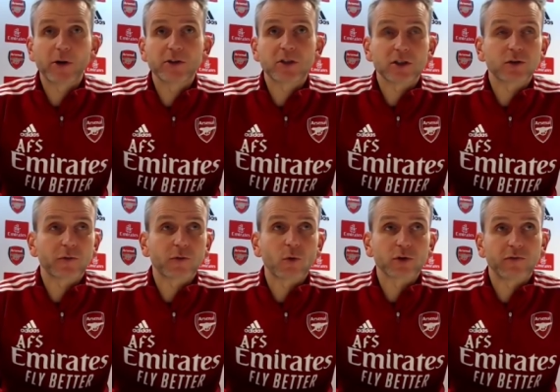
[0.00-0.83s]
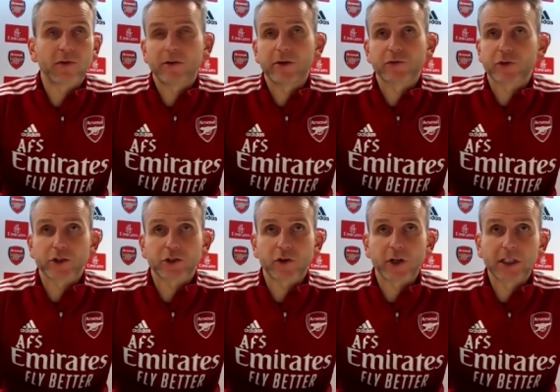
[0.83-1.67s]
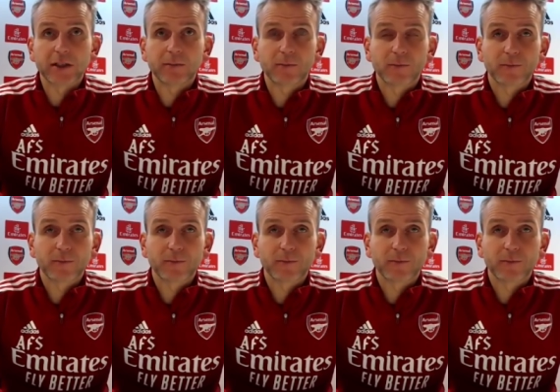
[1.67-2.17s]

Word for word: points is of course very frustrating.